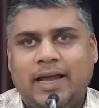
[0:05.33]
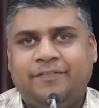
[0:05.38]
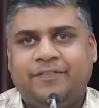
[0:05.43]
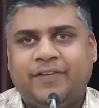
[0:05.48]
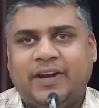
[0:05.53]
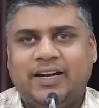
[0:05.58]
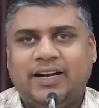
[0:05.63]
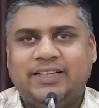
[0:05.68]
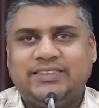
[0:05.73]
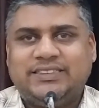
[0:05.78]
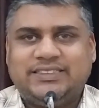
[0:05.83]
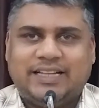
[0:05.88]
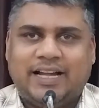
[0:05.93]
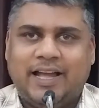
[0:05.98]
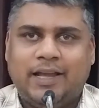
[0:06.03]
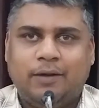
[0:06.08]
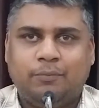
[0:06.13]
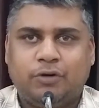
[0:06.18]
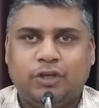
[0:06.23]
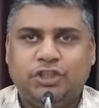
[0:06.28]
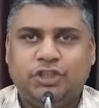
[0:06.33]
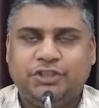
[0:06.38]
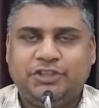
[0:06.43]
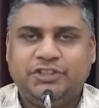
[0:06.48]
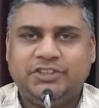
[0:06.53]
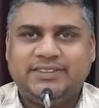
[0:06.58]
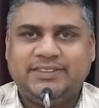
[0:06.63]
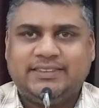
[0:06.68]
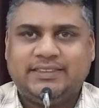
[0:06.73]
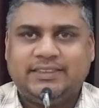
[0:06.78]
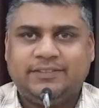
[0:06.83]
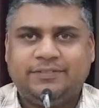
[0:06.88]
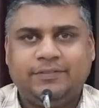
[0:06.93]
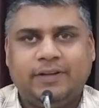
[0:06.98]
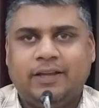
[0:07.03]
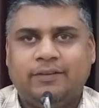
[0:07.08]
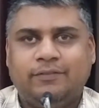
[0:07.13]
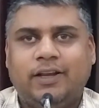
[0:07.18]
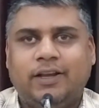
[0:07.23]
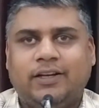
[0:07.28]
Hi friends, I am Rijo
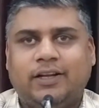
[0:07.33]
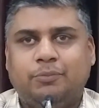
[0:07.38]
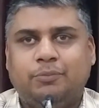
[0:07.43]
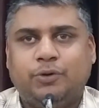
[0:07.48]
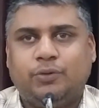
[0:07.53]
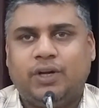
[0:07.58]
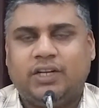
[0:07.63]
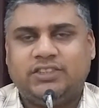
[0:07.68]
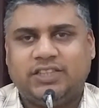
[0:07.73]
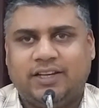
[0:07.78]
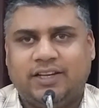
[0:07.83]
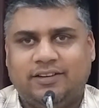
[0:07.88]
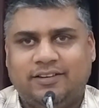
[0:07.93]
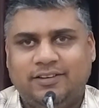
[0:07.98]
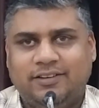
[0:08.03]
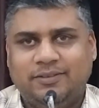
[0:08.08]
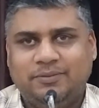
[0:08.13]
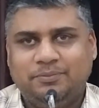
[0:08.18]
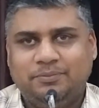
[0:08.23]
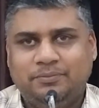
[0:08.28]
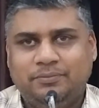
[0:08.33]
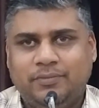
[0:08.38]
Joseph and welcome to our channel.